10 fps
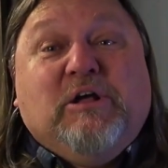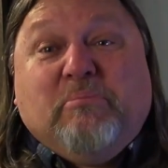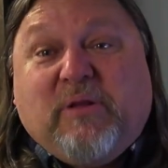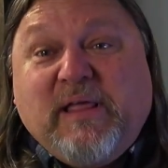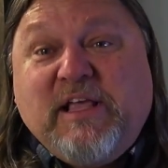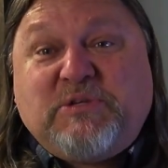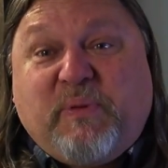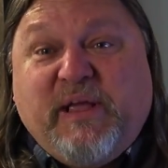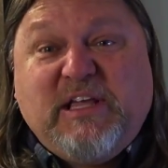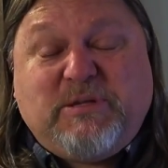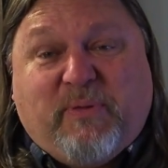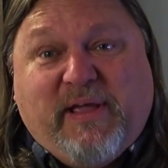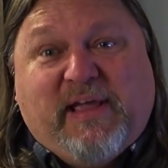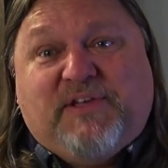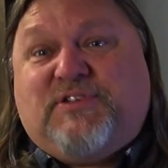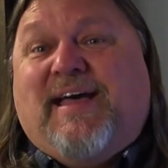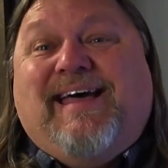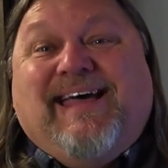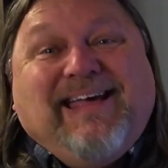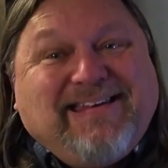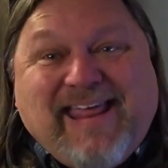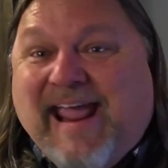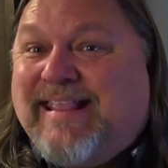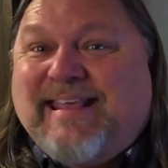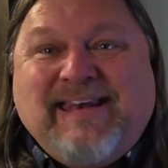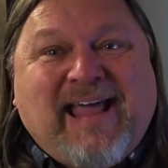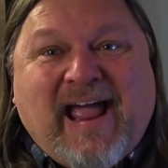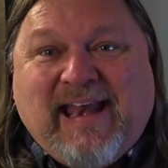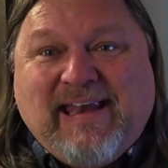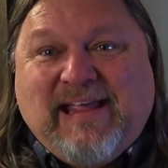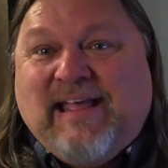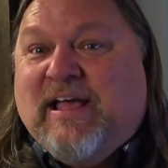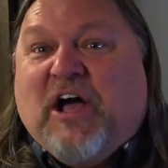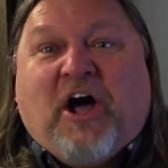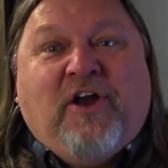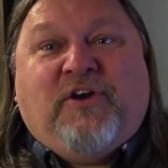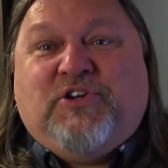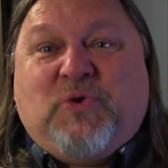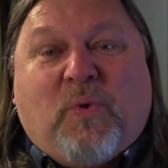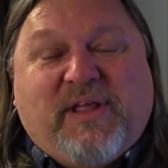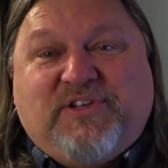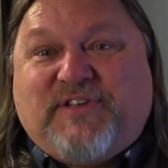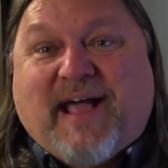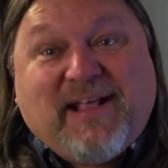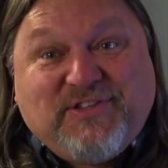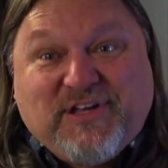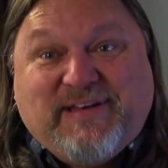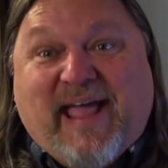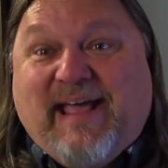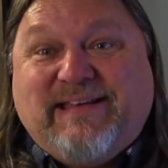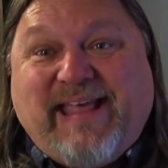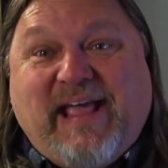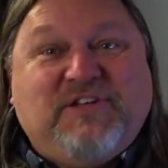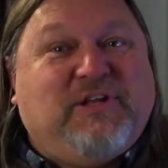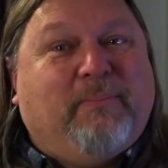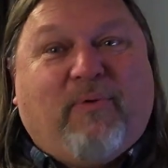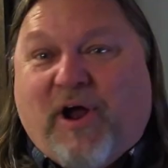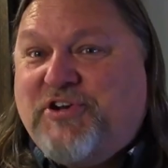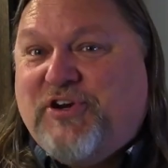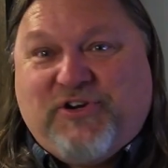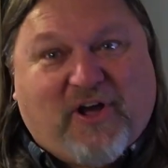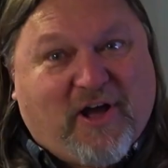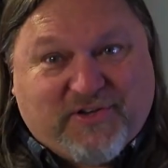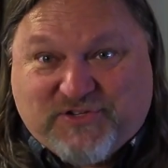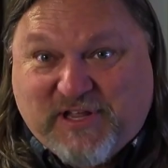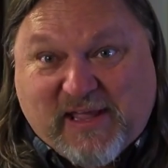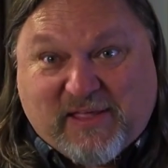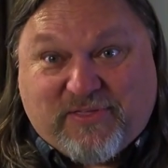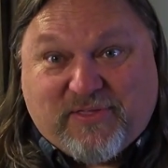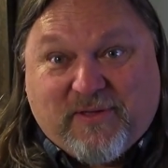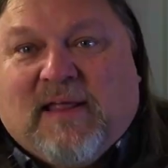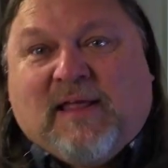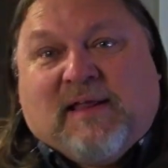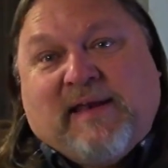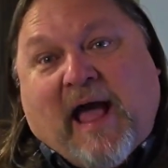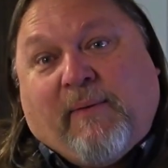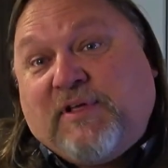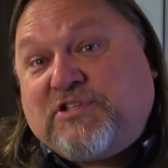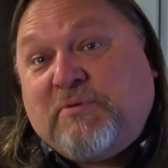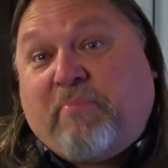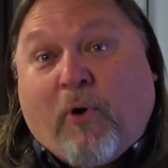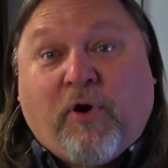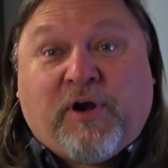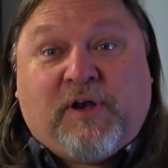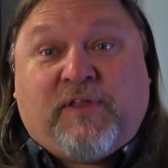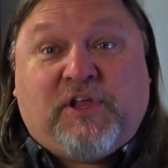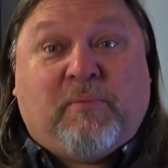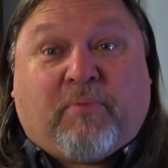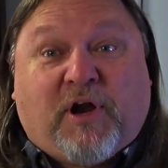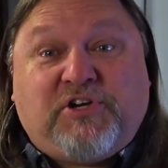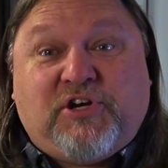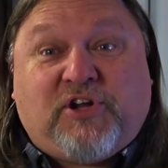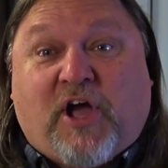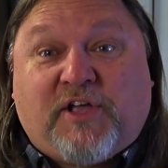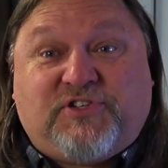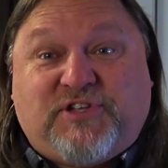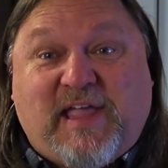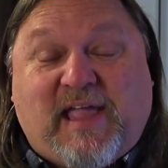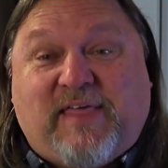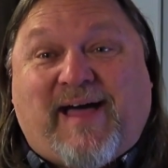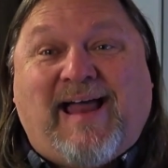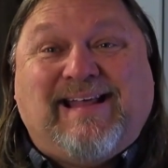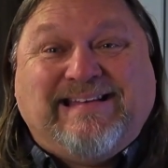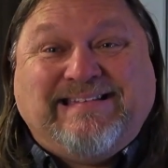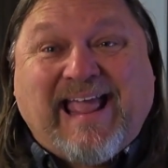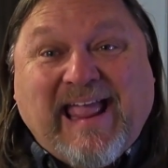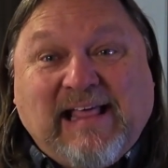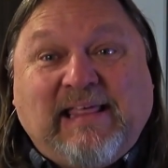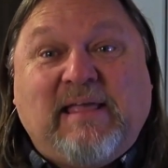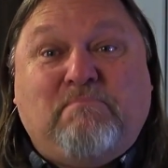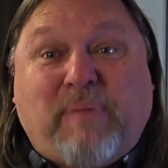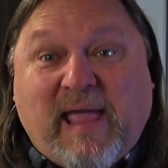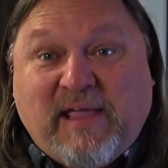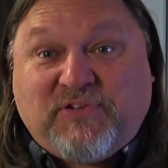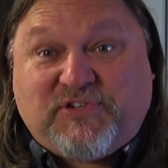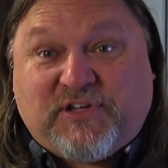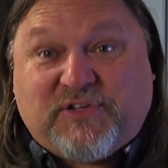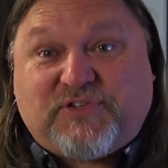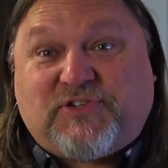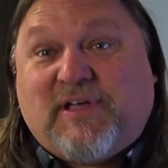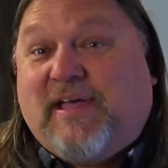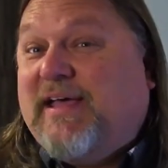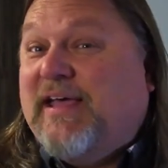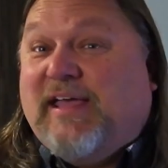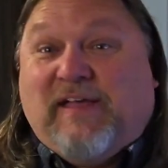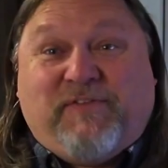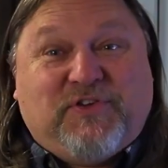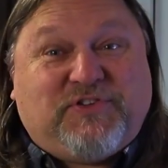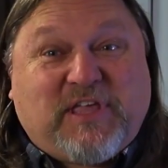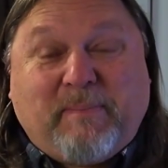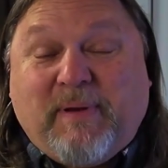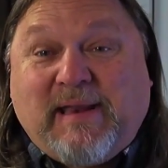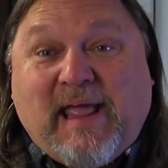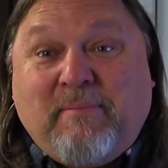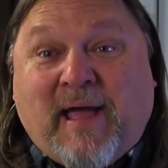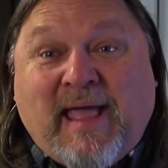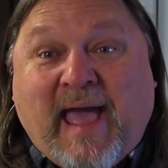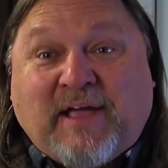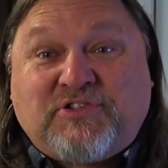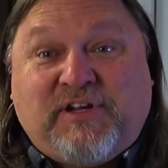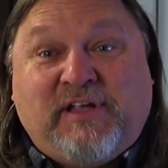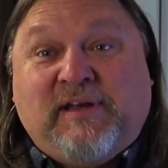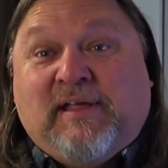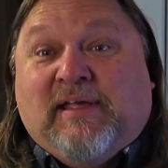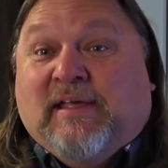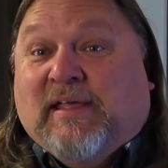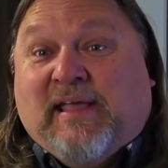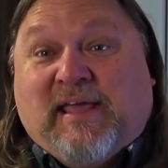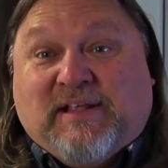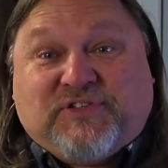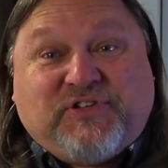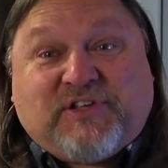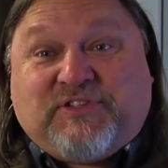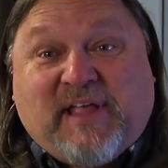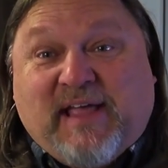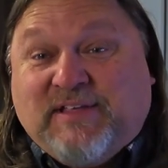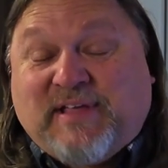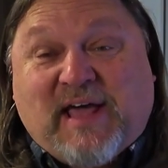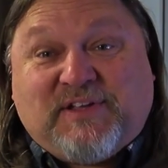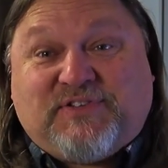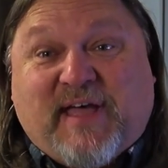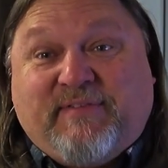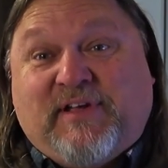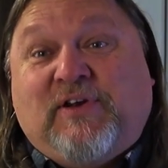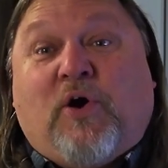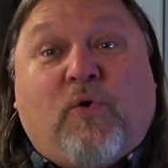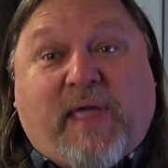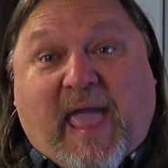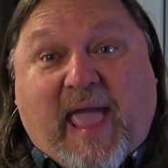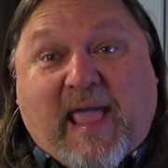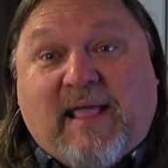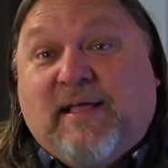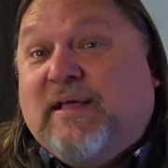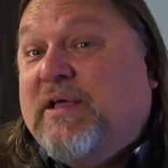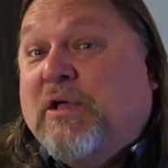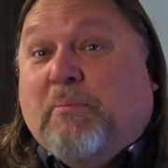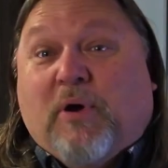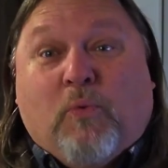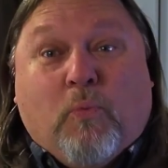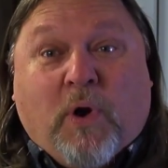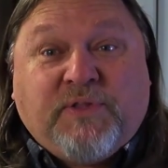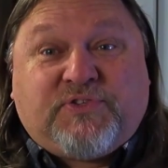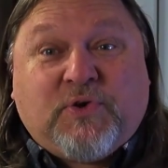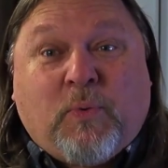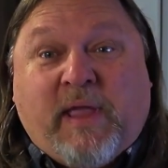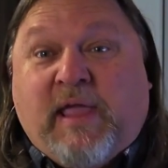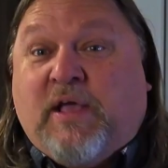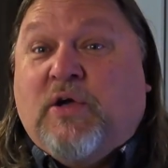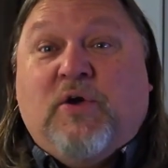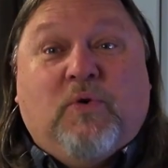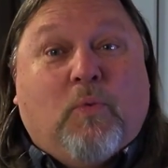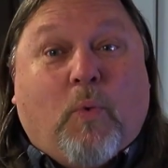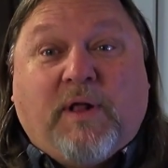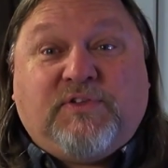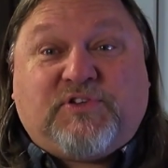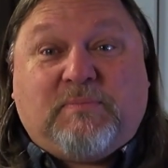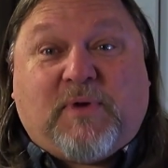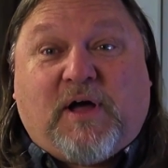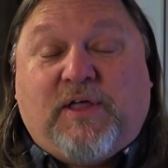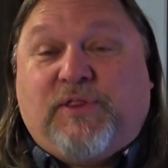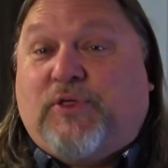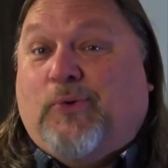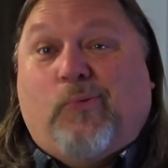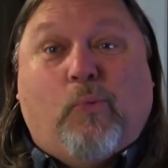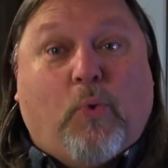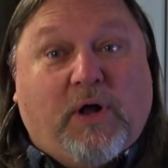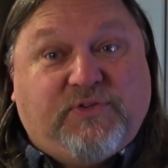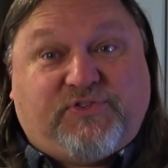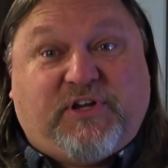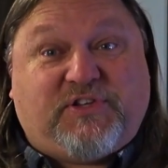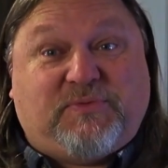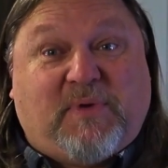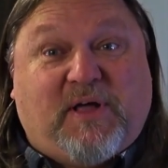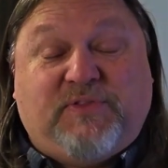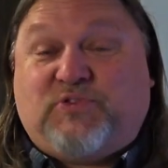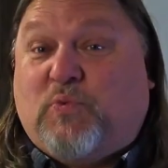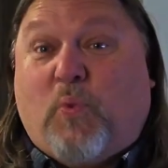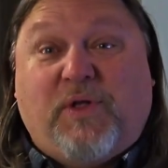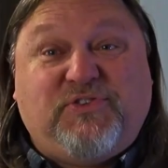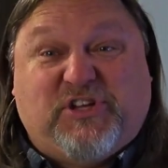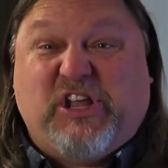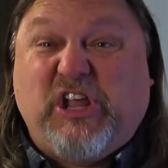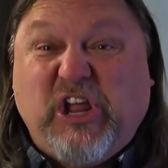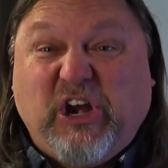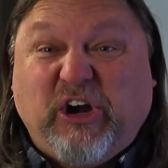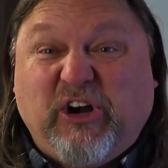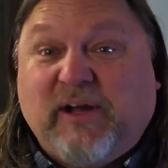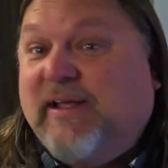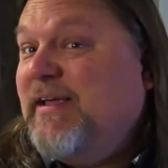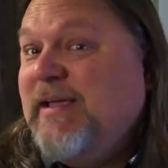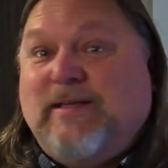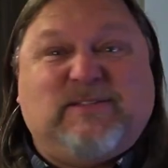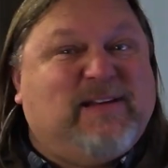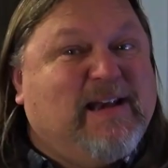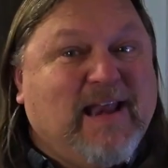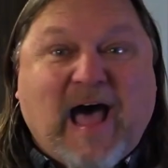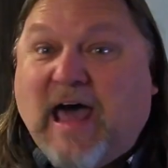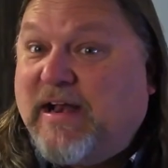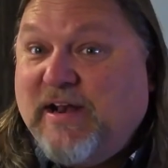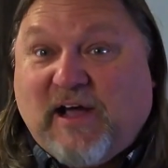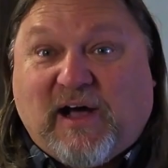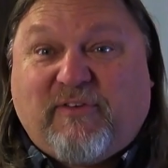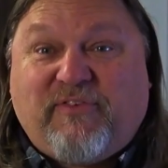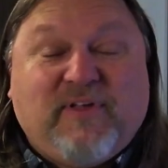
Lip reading: please, please, please take the 90, 120 seconds a day it takes to brush your dog's teeth. Now, it's important that you brush your dog's teeth on a daily basis. If you skip a day by accident and get it 6 days out of seven, okay. But once a week, once a month, once 6 months, once a year is not enough.